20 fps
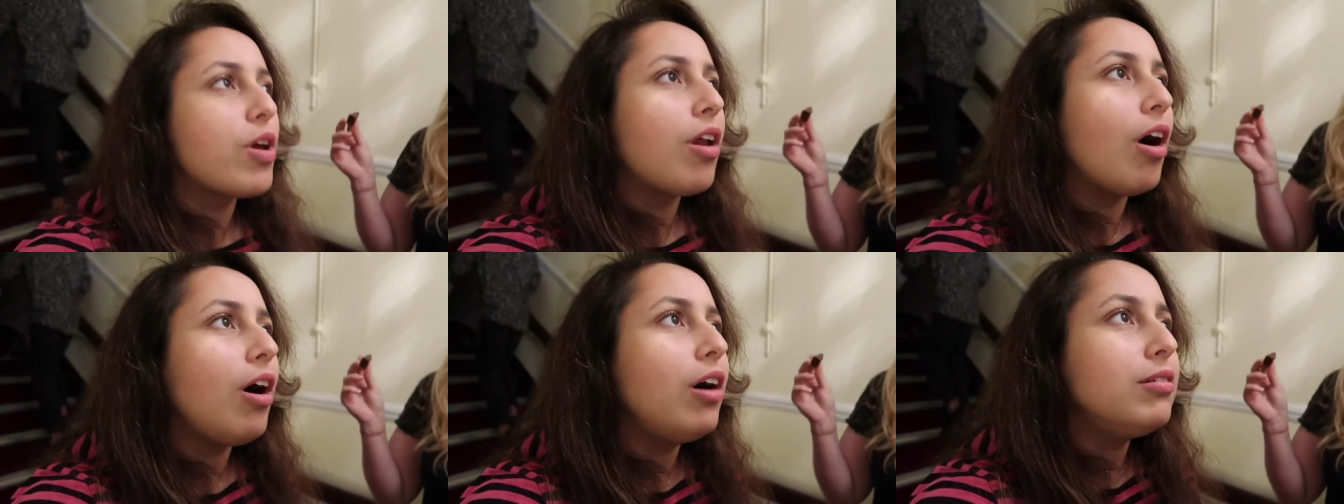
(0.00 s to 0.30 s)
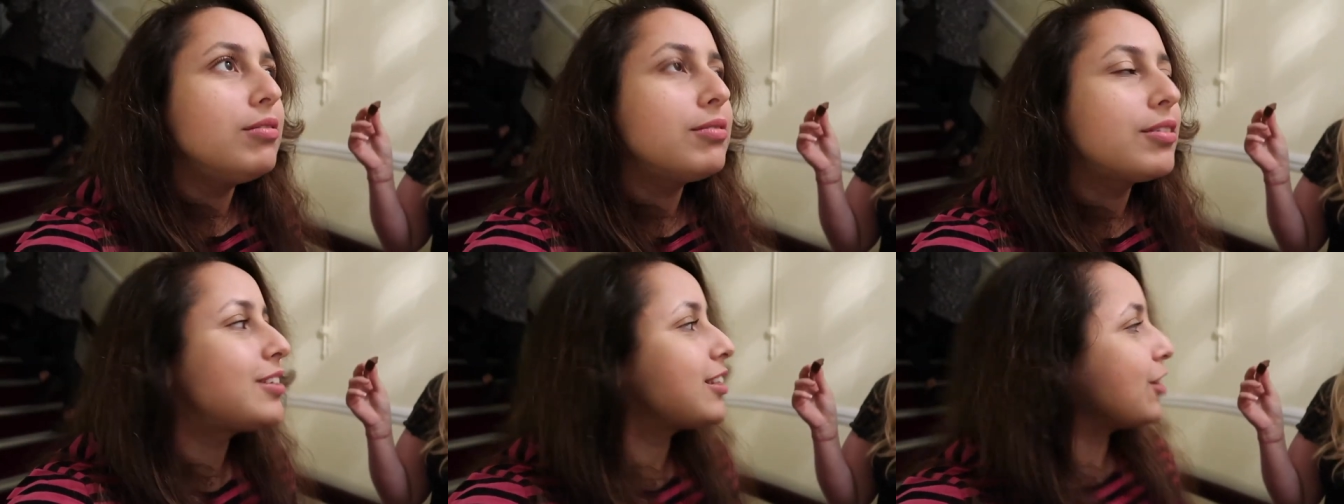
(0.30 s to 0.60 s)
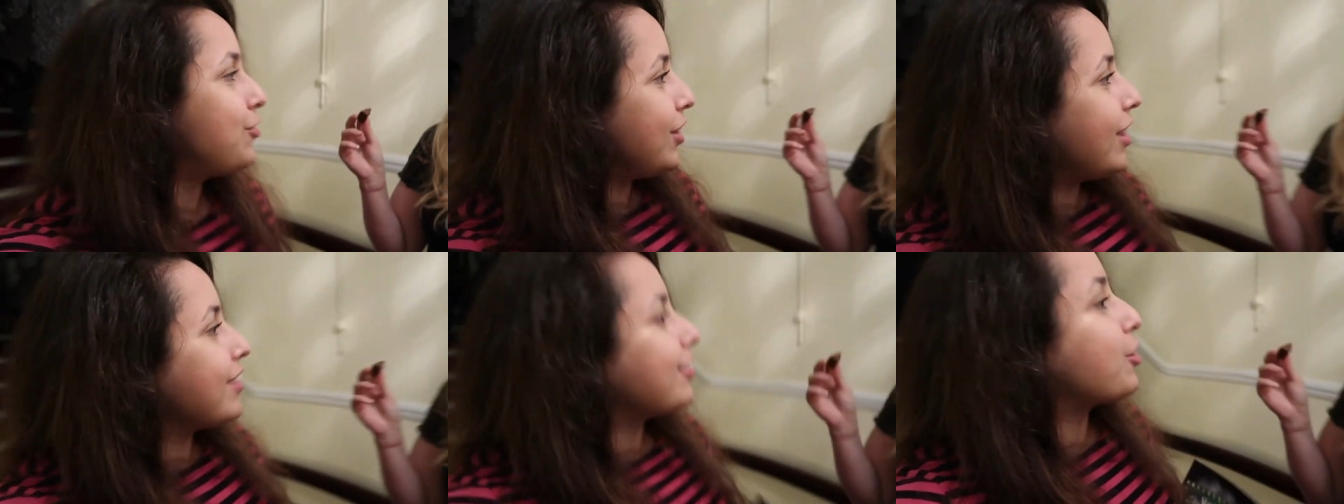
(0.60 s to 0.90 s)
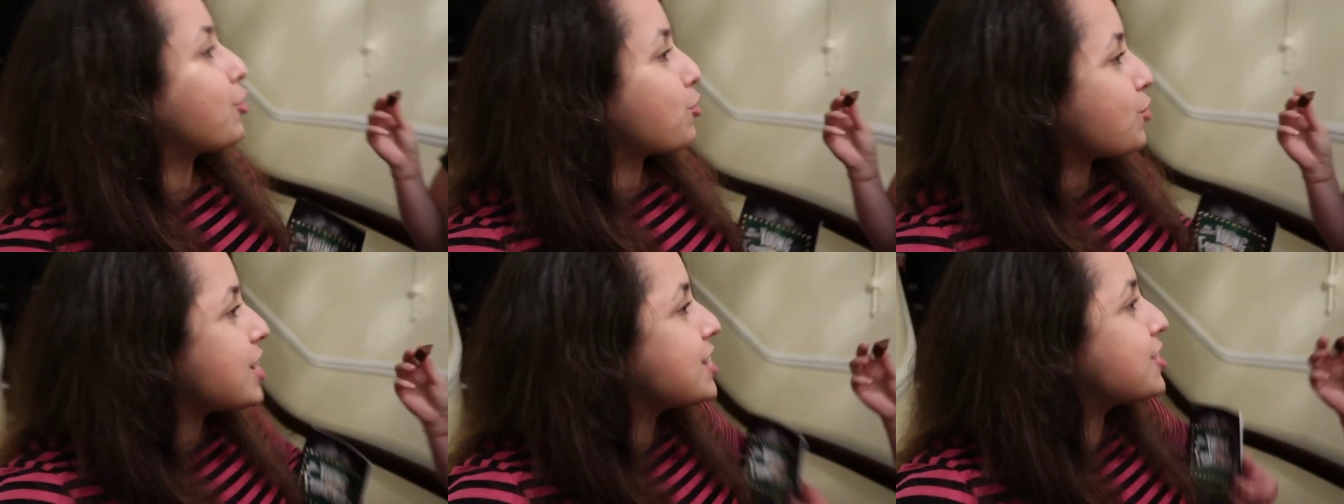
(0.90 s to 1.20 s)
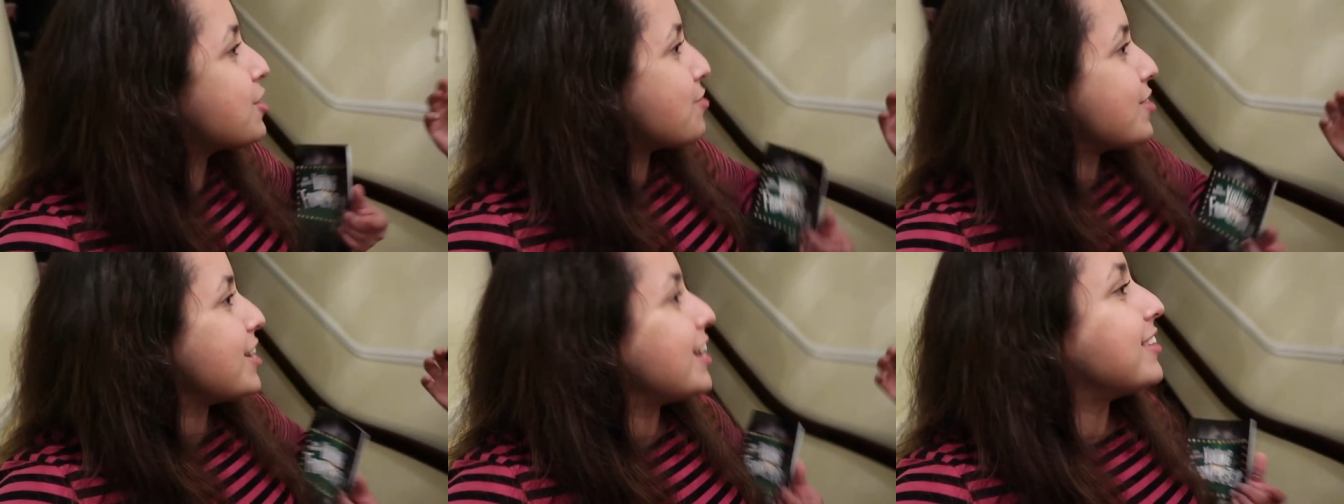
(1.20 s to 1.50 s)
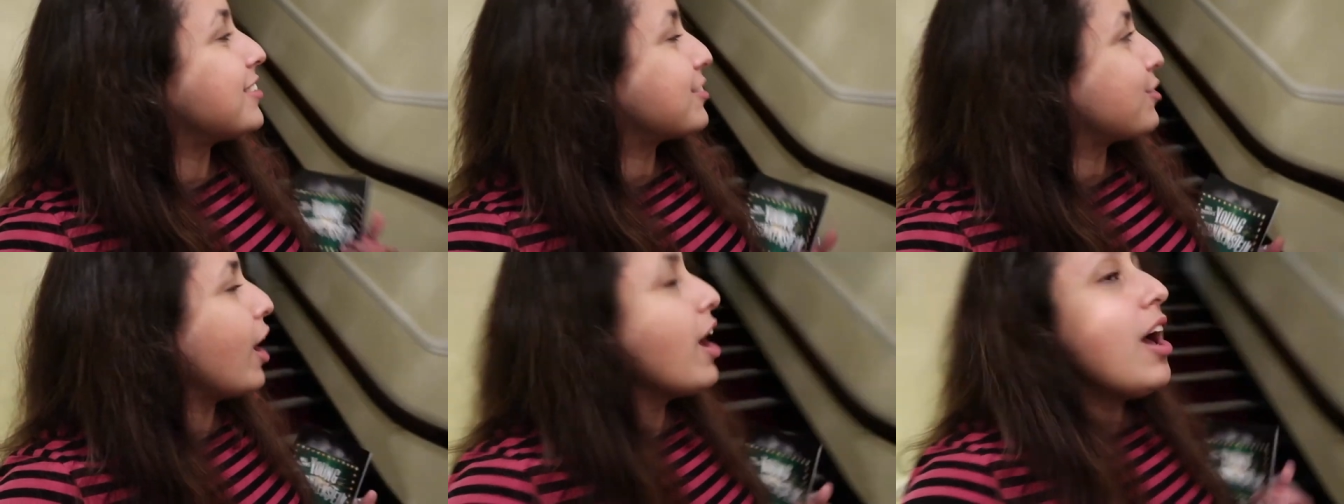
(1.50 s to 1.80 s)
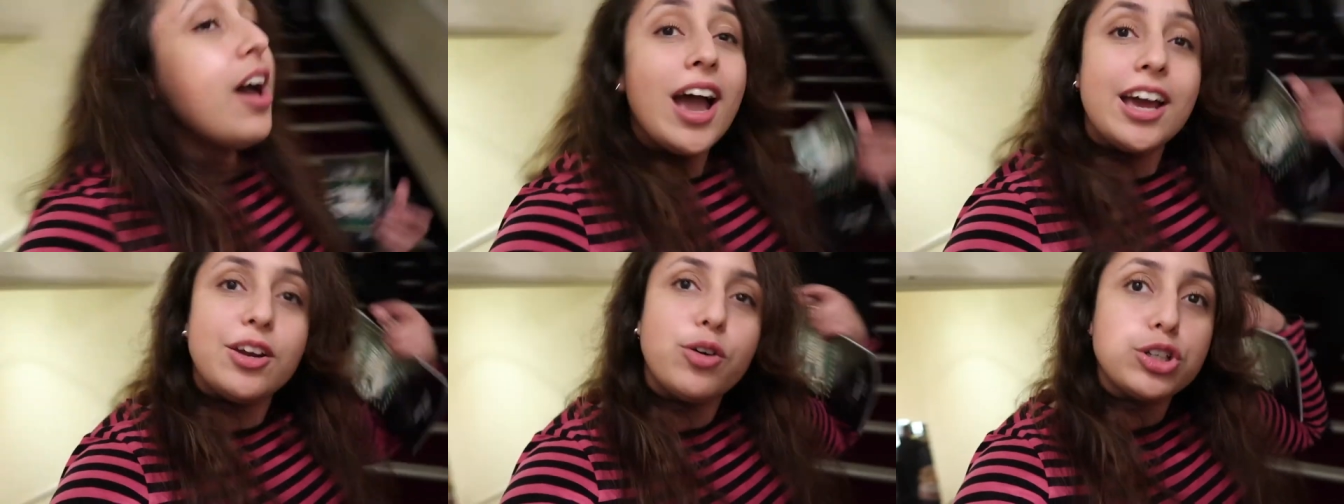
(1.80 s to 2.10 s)
we're not, because I feel like the greenery is fun,
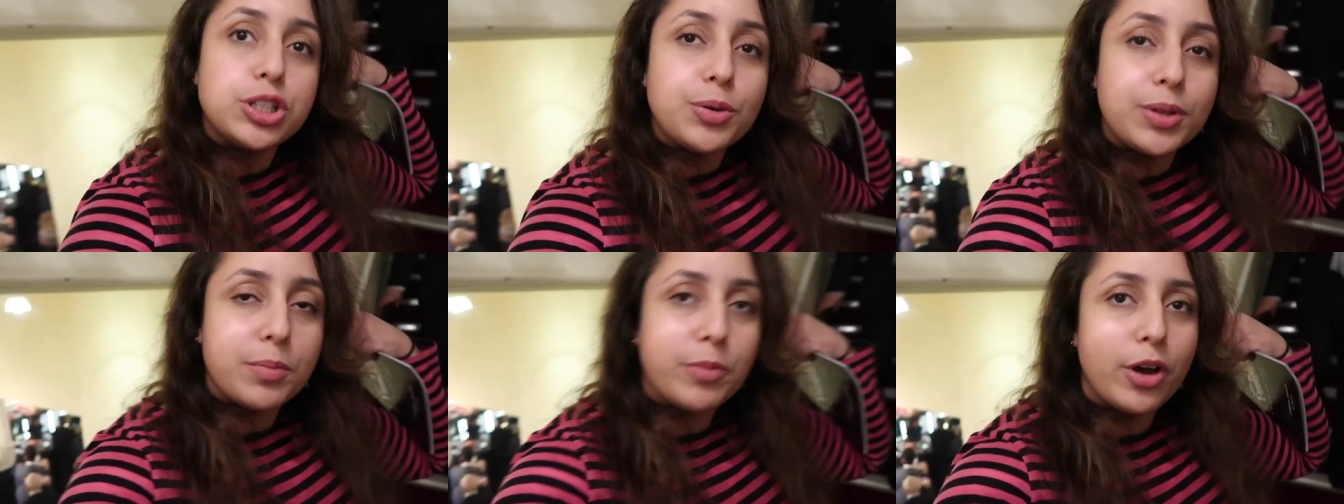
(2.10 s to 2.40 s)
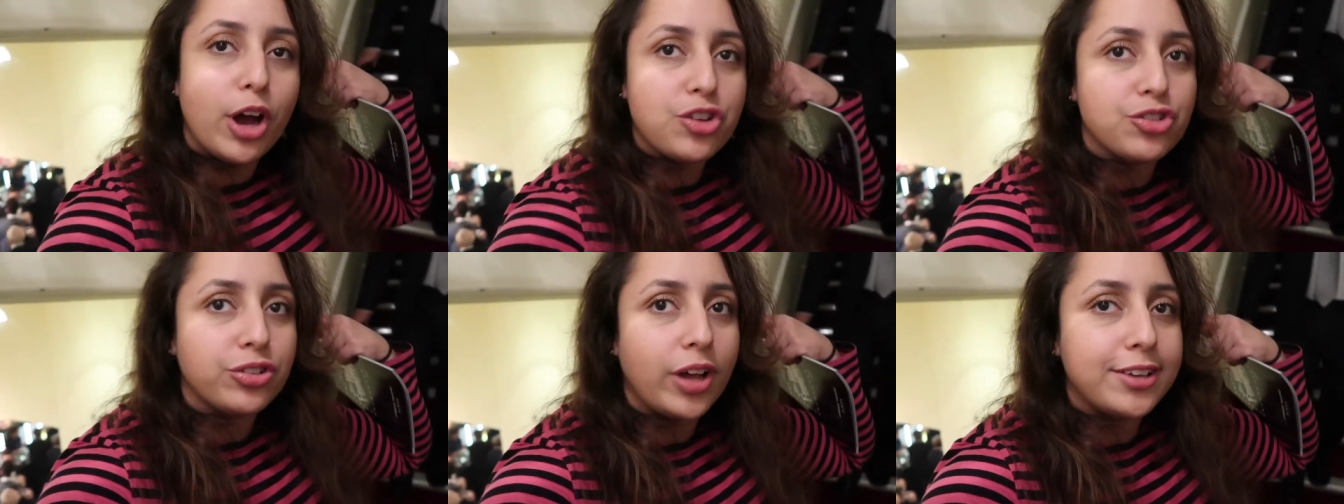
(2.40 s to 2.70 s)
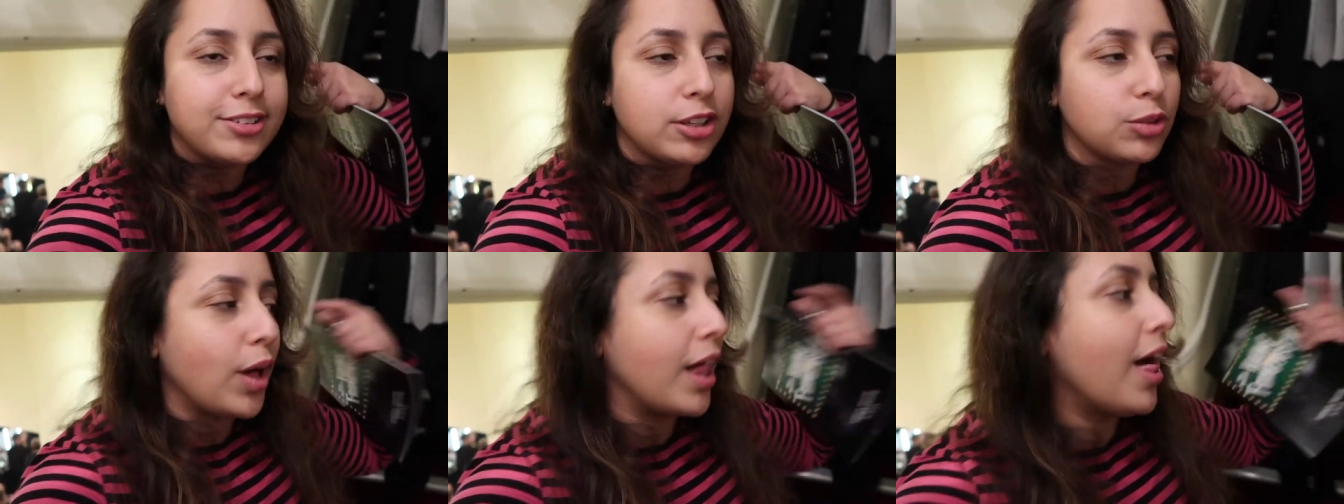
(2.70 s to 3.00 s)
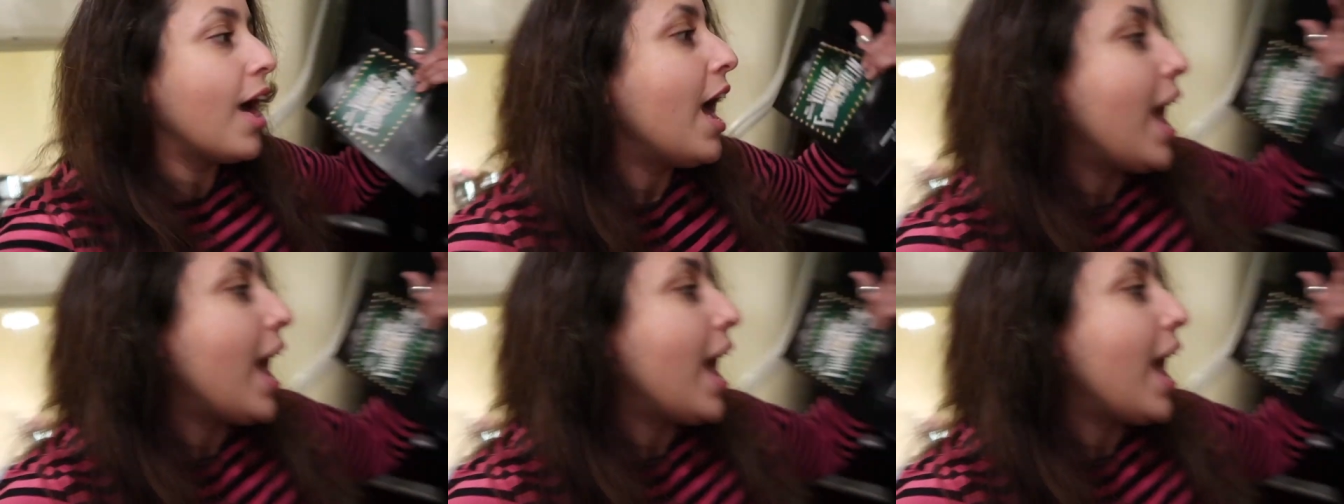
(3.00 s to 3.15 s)
and also the merchandise is fun.